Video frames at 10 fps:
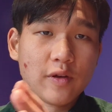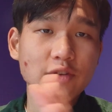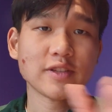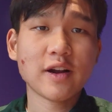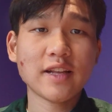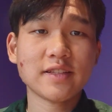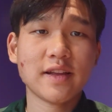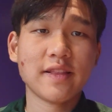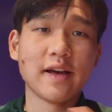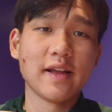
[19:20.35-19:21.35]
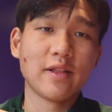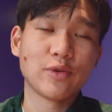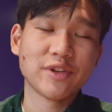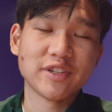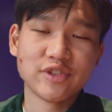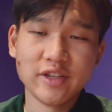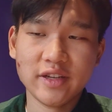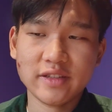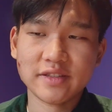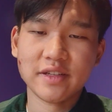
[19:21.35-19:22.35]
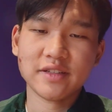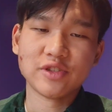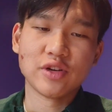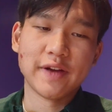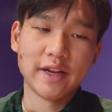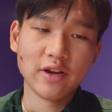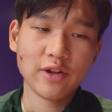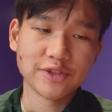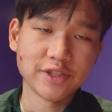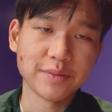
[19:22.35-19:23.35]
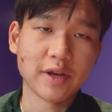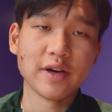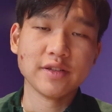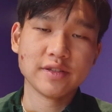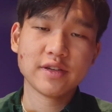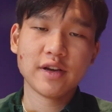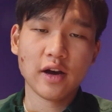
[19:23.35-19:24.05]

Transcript: the reason I said that the 20th century is a century of ideology is because